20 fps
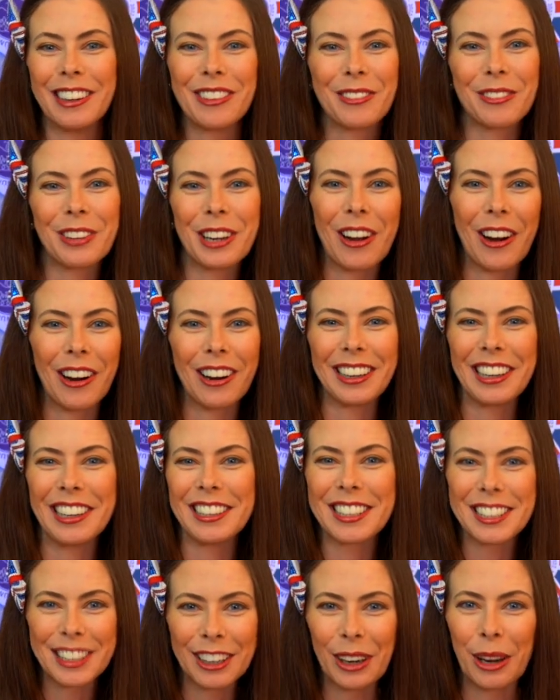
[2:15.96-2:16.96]
regarding
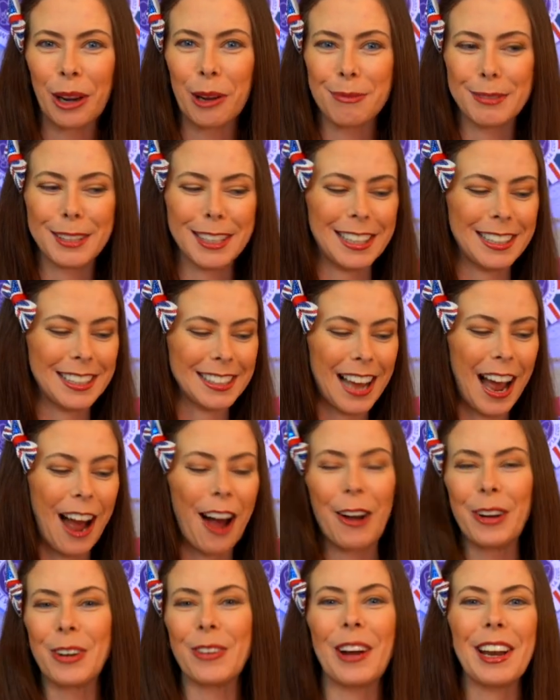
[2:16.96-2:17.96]
syrups, is
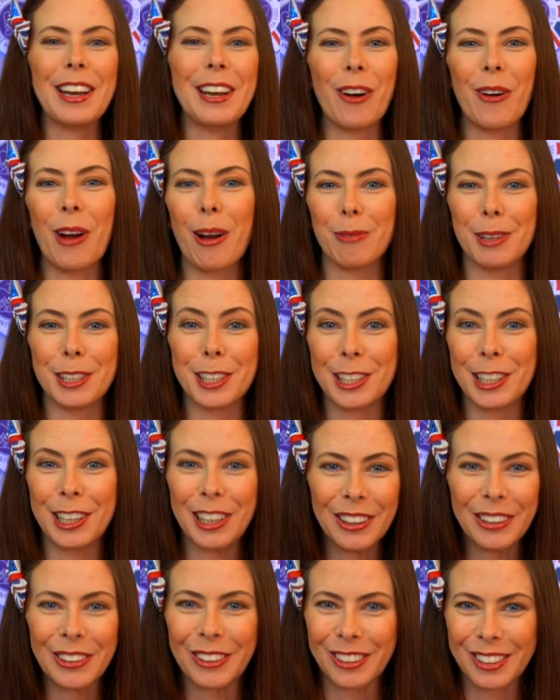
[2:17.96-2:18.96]
how do I know how much to
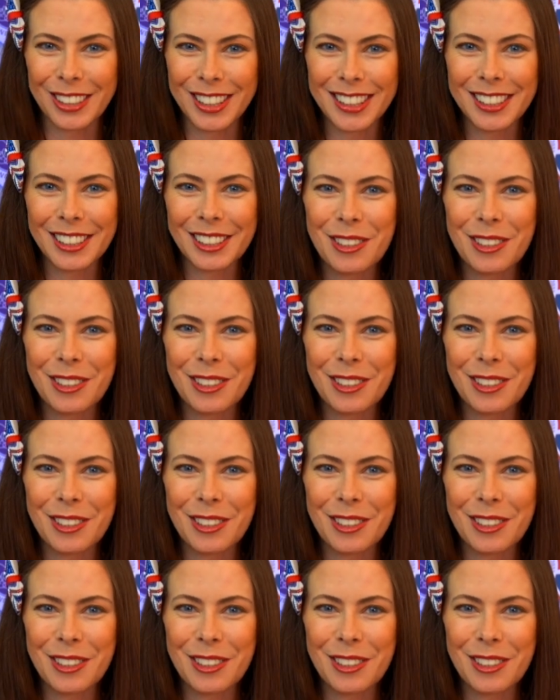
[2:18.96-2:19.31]
use?